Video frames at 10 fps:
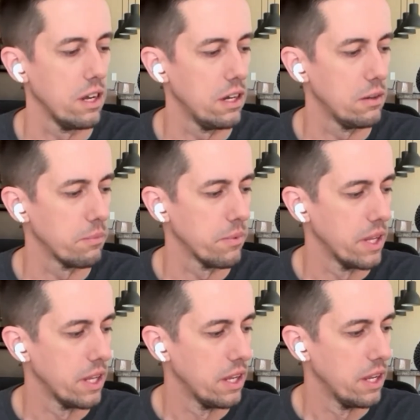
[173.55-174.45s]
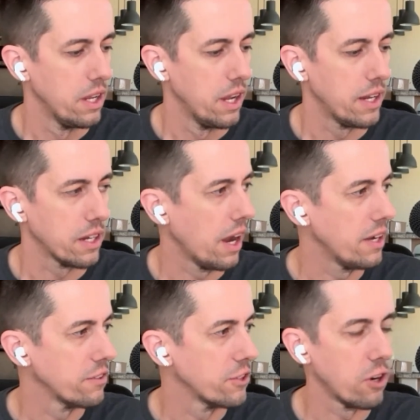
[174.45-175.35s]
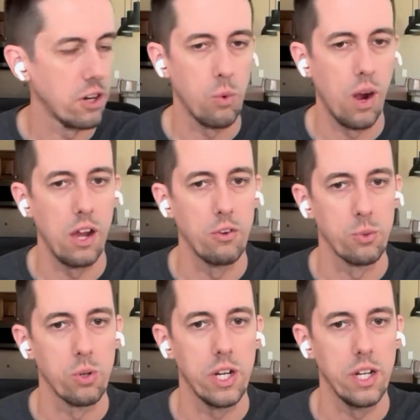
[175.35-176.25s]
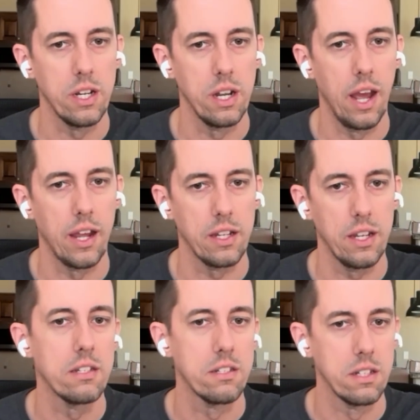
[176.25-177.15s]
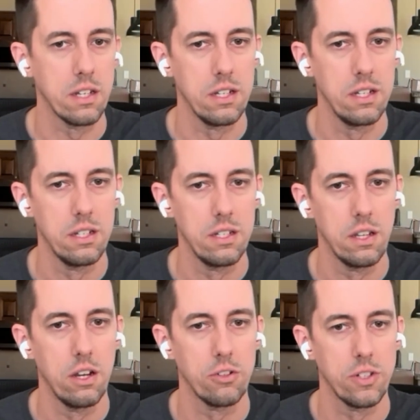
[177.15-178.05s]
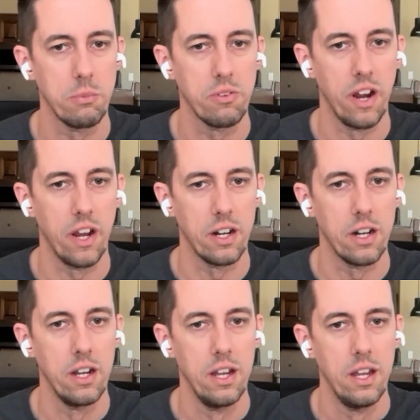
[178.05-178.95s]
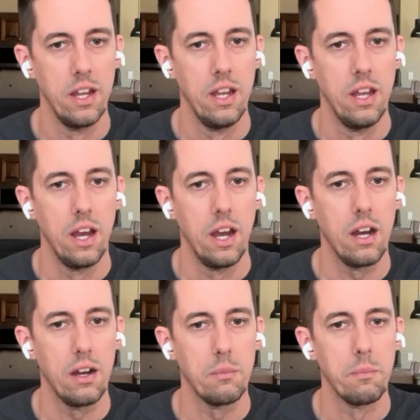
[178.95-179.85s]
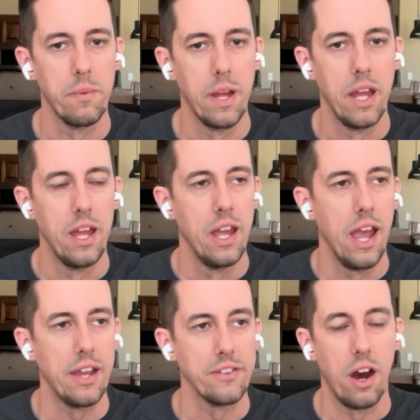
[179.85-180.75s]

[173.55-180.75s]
And it kind of started while I was working at Kinsta, hosting provider, as a